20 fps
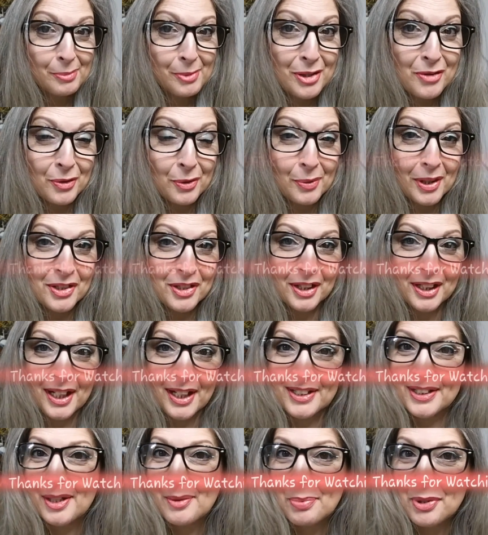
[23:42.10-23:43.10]
much for watching,
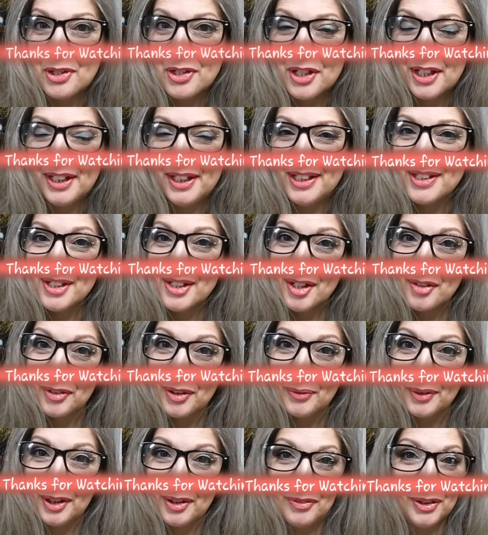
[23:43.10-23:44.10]
guys. I appreciate each and
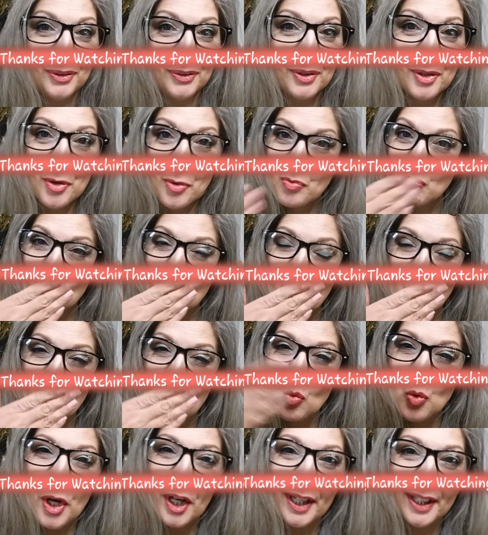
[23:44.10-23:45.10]
every one of you.
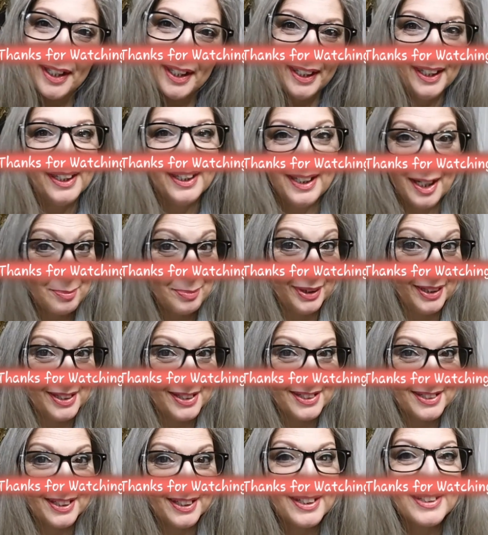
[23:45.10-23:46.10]
God
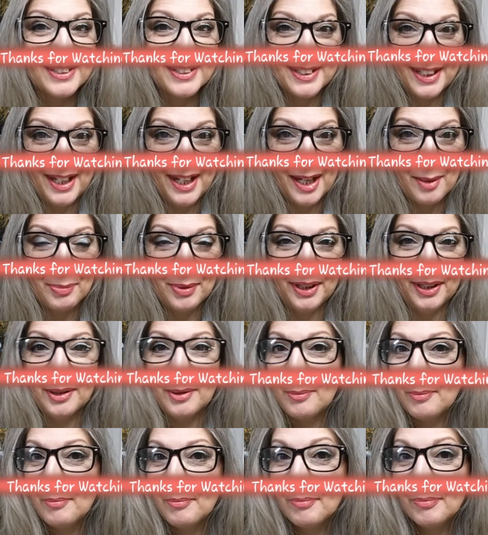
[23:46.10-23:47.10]
bless. Stay happy.
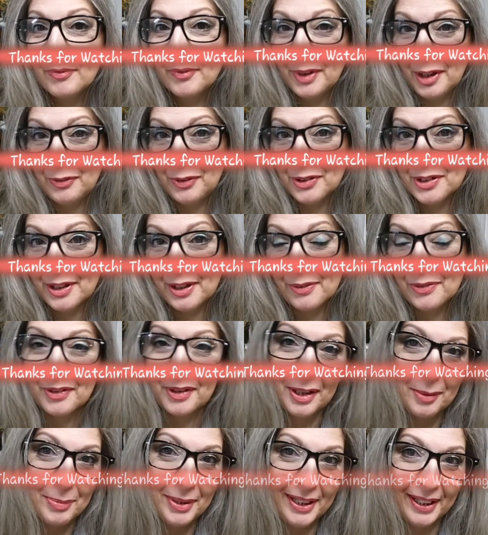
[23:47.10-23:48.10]
Love yourselves.
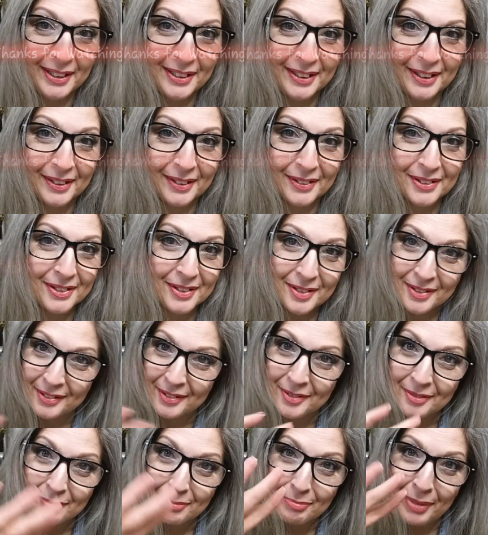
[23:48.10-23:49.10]
And be kind to others.
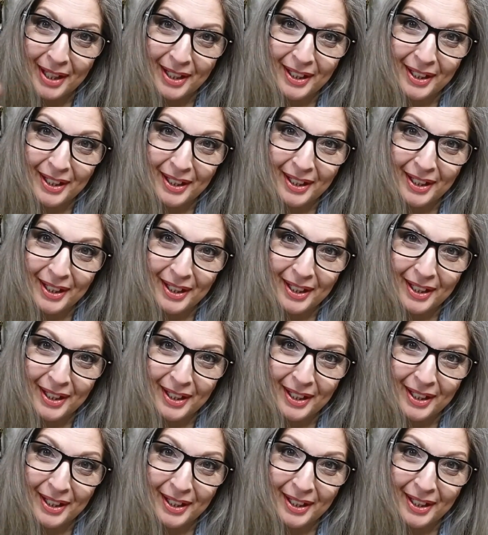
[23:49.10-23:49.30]
Bye